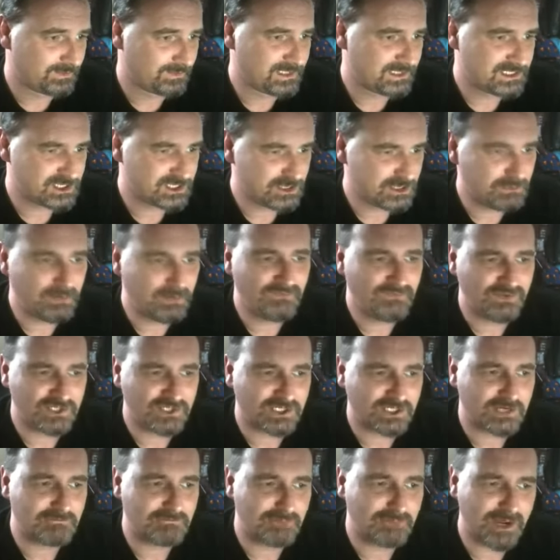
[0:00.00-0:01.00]
Is
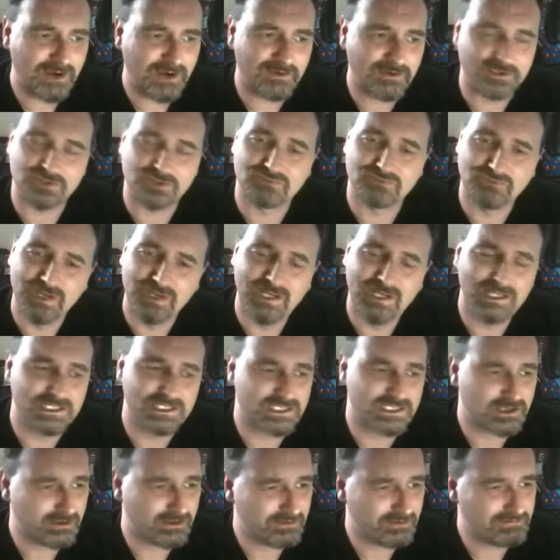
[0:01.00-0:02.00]
superficial appearance really
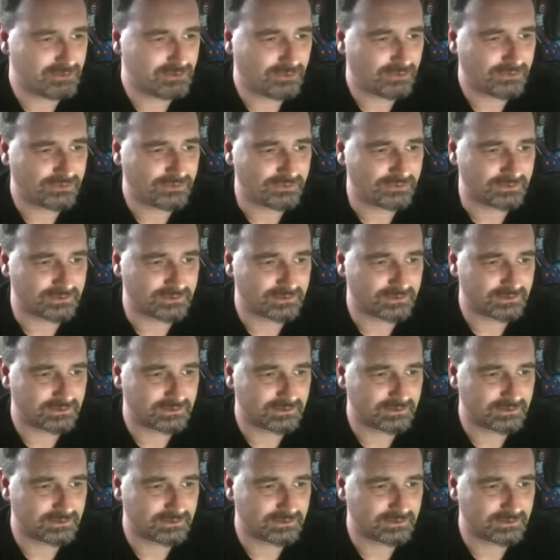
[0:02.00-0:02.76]
so important?